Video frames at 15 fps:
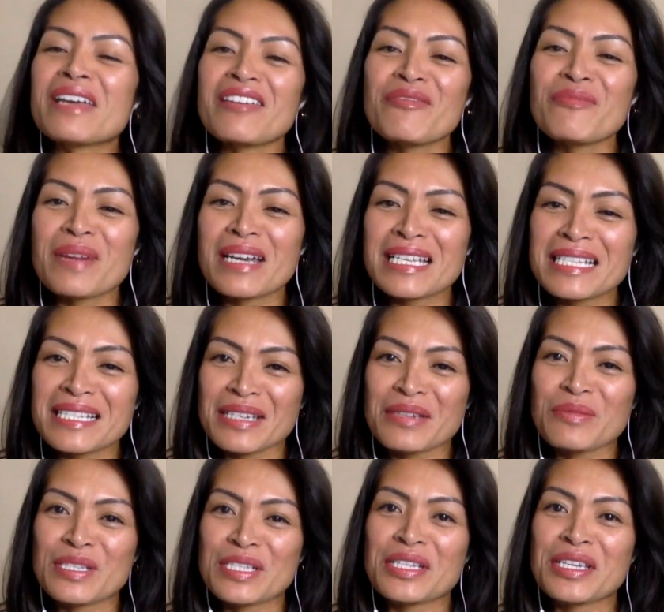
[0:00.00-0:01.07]
if my son
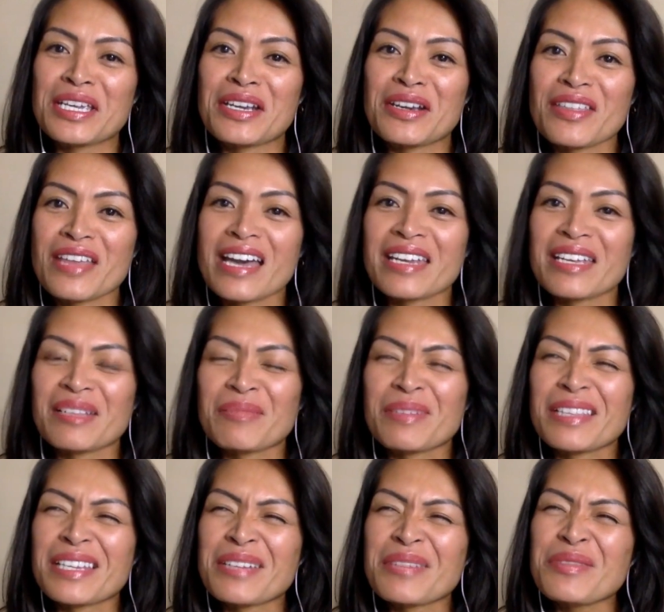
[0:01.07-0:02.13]
was to hear that, he'll be
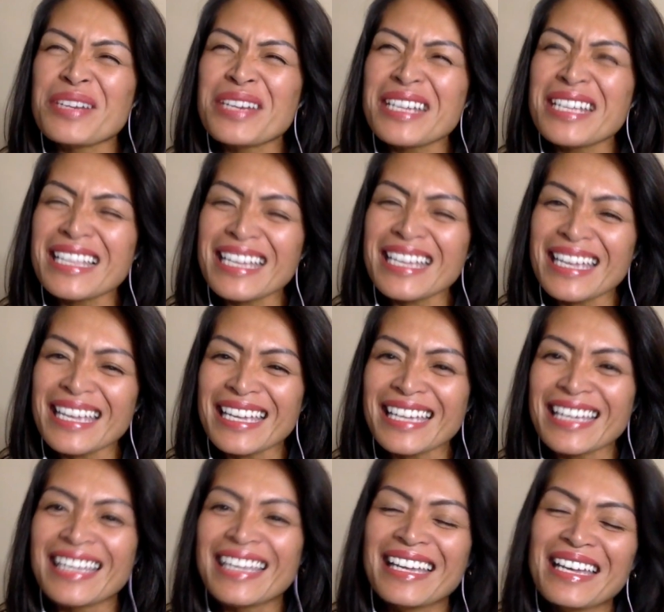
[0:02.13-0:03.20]
like,
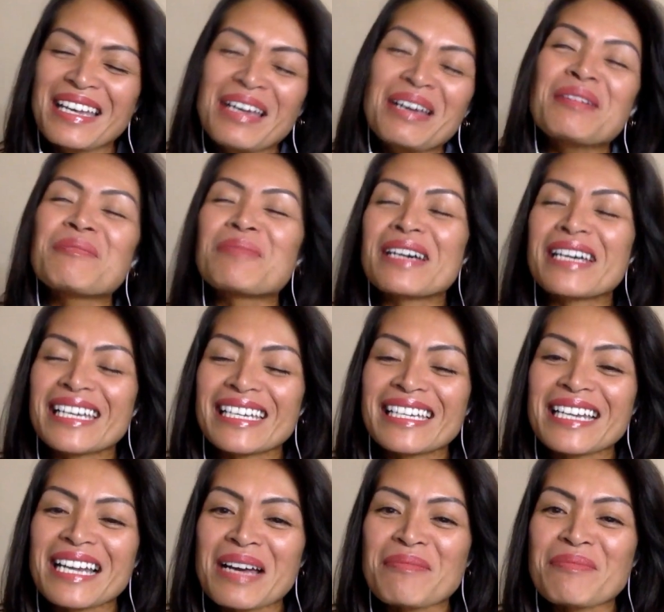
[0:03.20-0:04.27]
really? But
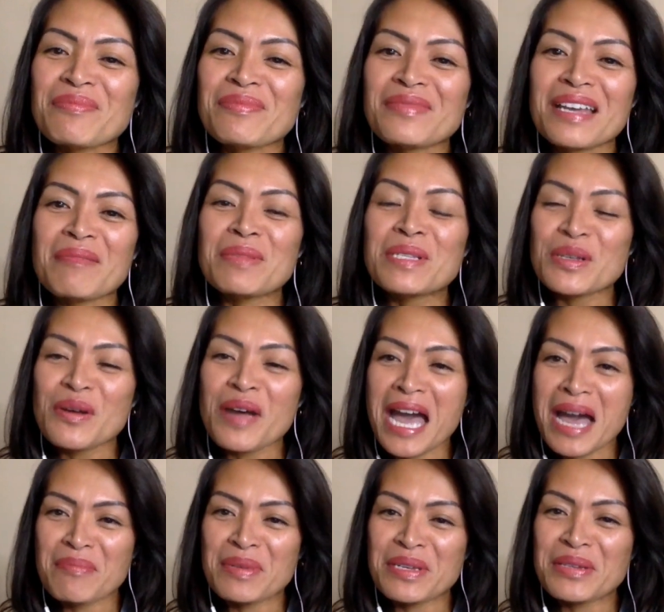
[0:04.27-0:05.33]
I'm so
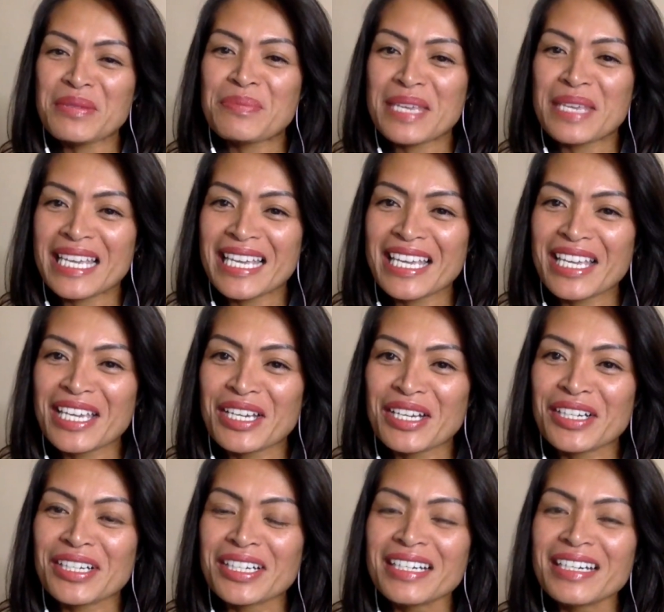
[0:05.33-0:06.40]
happy to be
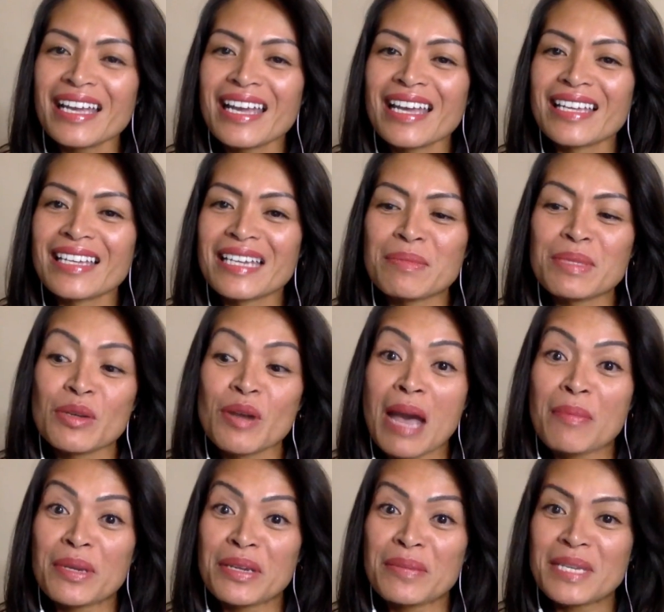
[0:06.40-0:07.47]
here, and I'm so
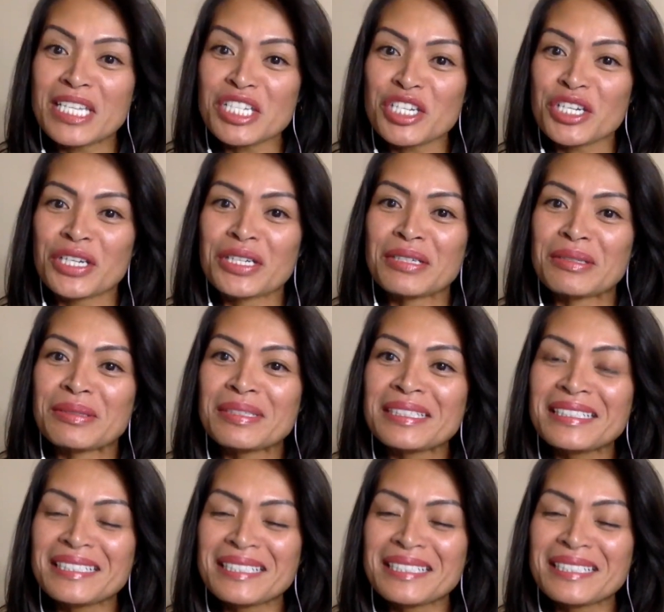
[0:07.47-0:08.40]
happy to meet you.